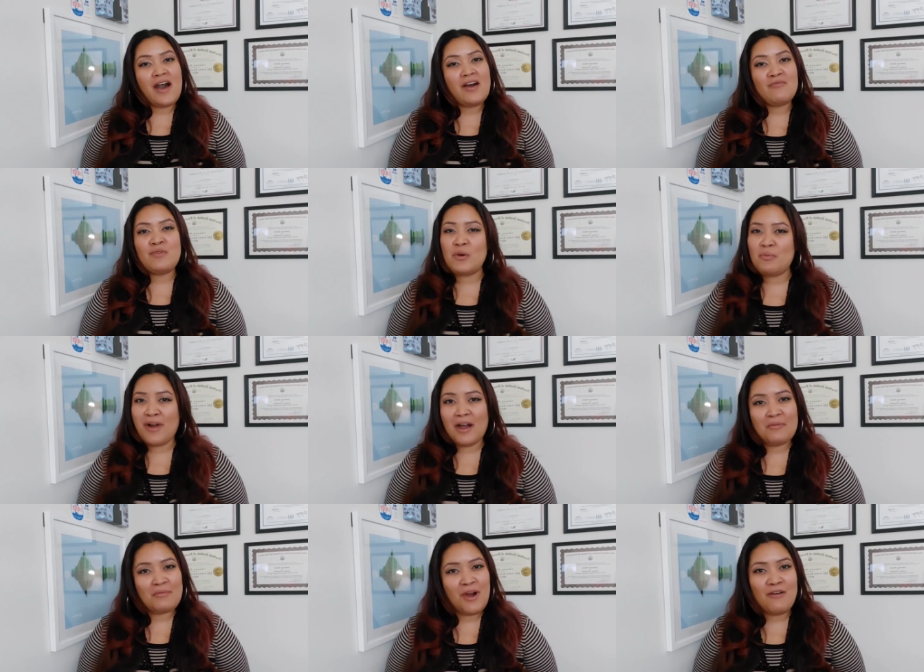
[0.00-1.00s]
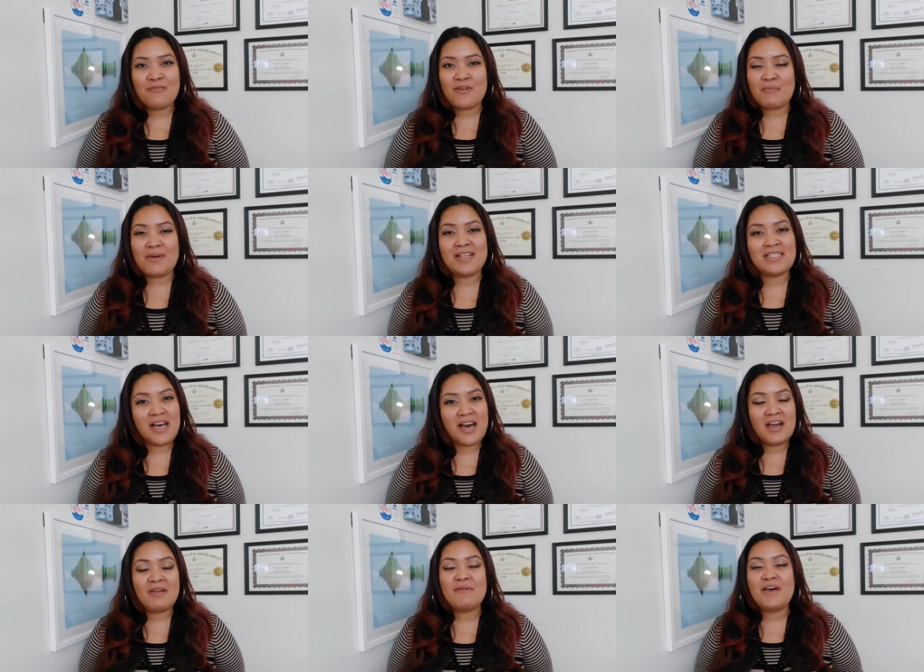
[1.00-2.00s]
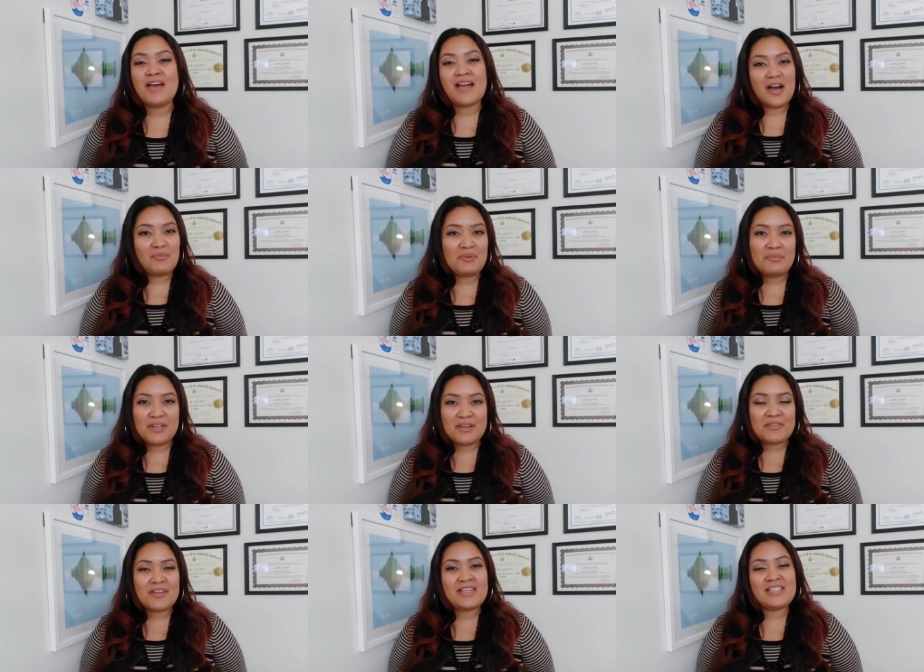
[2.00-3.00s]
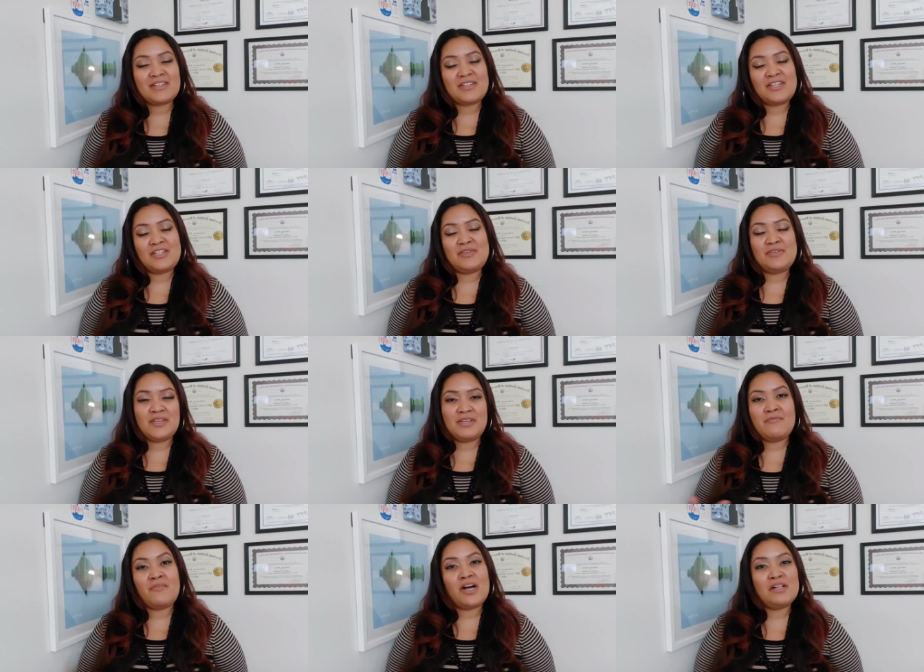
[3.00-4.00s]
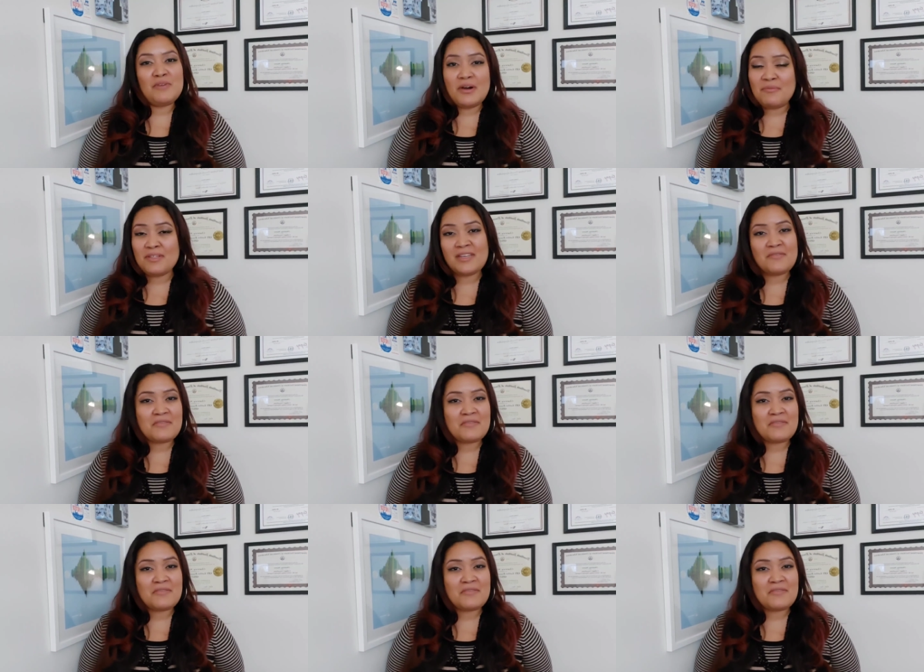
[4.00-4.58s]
I have no problem offering my time complimentary so that you can follow up with the